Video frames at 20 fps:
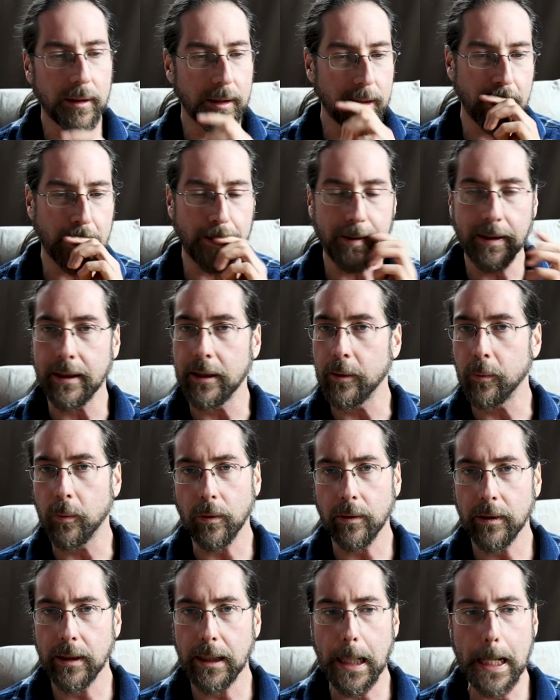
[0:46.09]
didn't get any
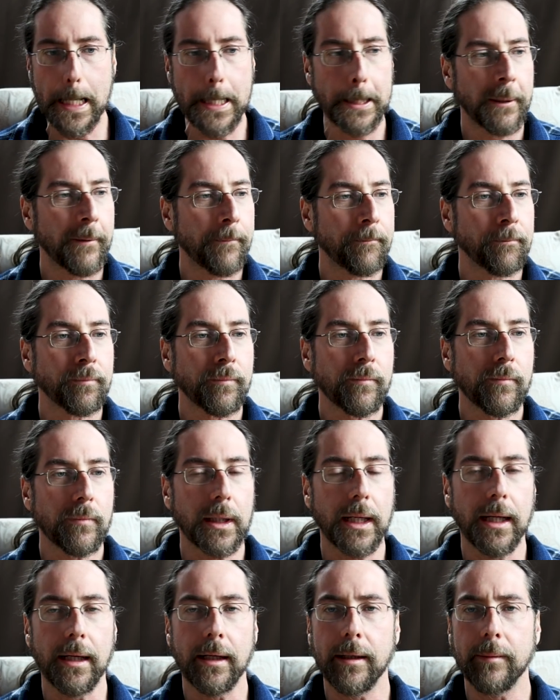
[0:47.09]
warning.
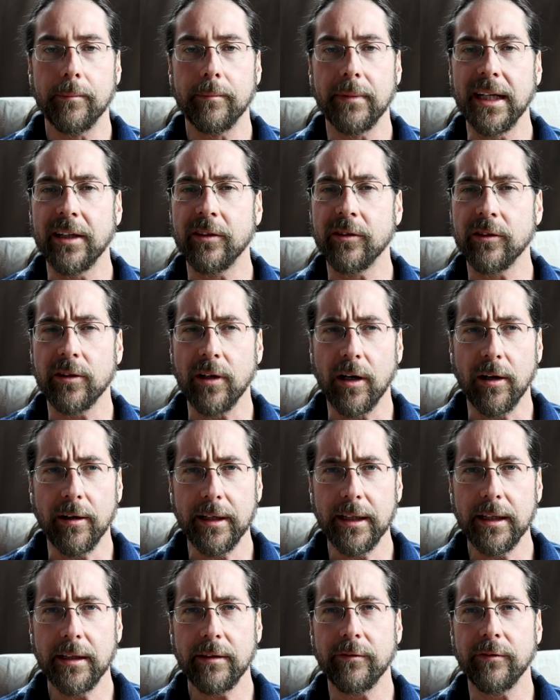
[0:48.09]
It
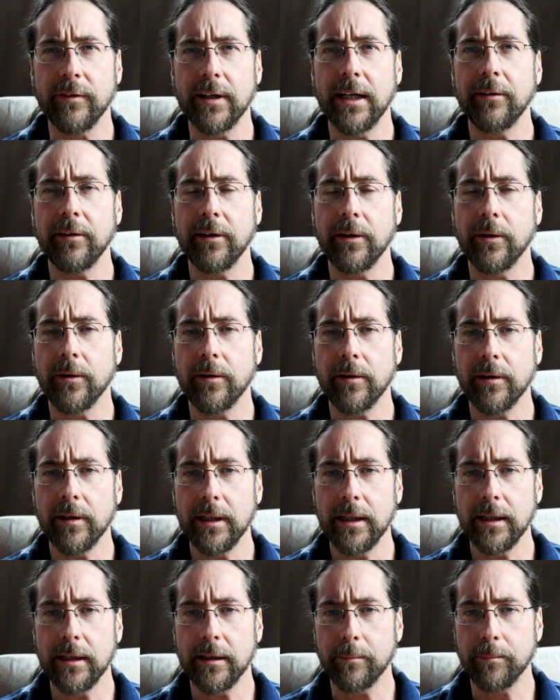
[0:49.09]
started very
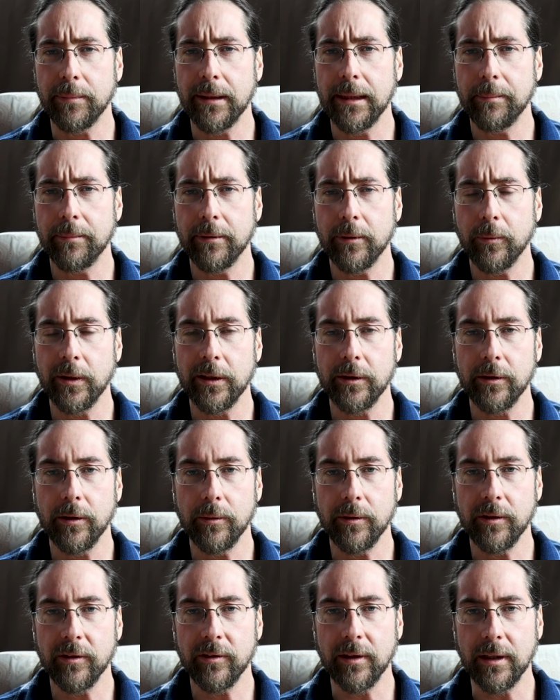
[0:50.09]
early that people were
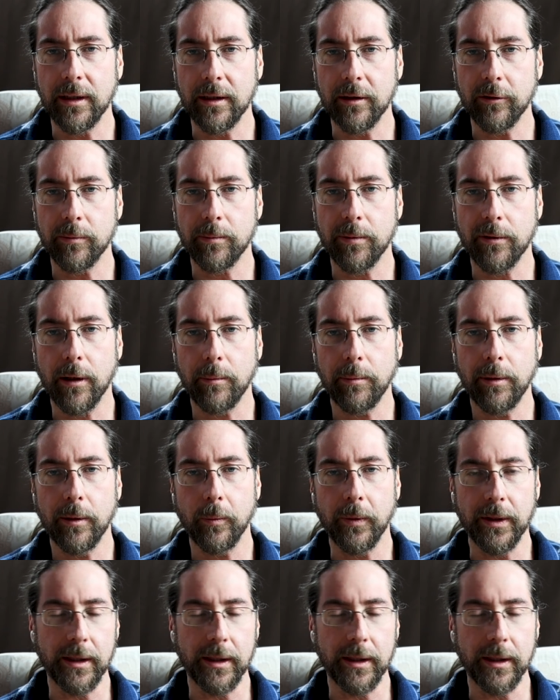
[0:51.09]
noticing this problem